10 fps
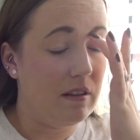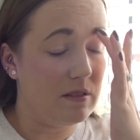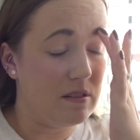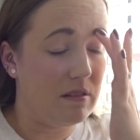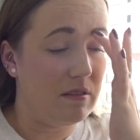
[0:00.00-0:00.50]
I
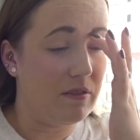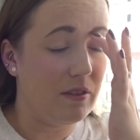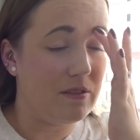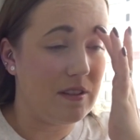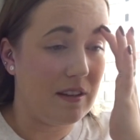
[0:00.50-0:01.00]
was like, oh,
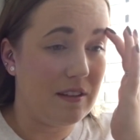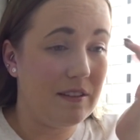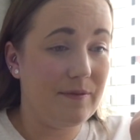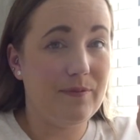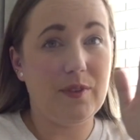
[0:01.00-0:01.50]
for God's
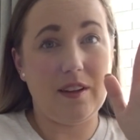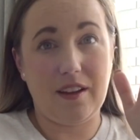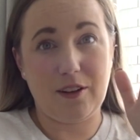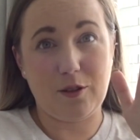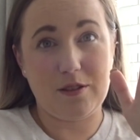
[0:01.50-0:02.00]
sake. So
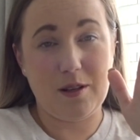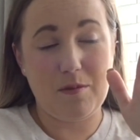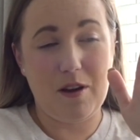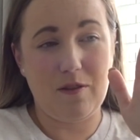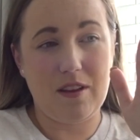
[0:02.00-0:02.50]
that just tipped
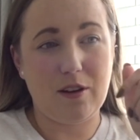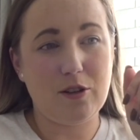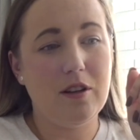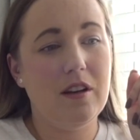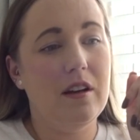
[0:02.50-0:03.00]
me over the edge.